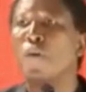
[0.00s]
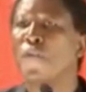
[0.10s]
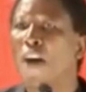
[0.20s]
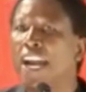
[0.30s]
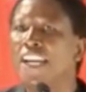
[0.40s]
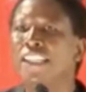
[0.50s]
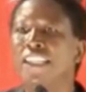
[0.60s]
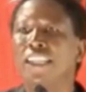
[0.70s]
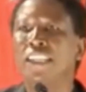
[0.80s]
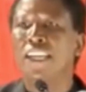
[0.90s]

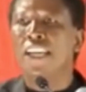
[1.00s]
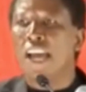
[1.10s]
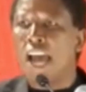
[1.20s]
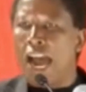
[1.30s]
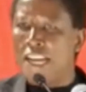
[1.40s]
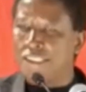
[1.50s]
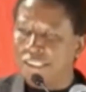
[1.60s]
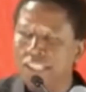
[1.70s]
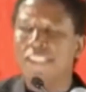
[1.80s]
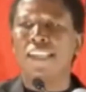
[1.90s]
providing
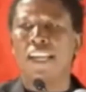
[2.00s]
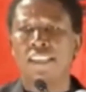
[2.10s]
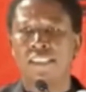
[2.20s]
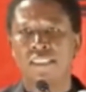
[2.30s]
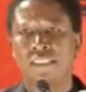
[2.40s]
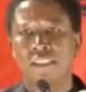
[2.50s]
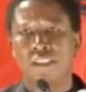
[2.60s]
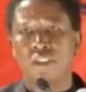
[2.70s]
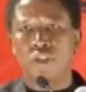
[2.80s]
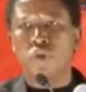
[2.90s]

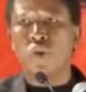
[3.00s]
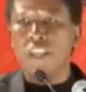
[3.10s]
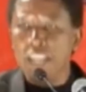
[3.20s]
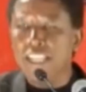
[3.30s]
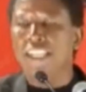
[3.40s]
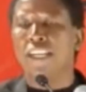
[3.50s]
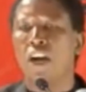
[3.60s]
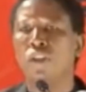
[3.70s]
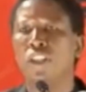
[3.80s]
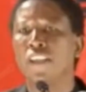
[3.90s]
assistance to
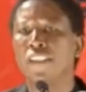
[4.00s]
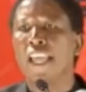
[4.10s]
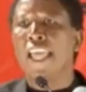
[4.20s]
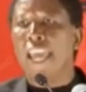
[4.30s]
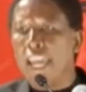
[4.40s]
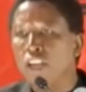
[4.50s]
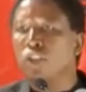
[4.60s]
needy countries,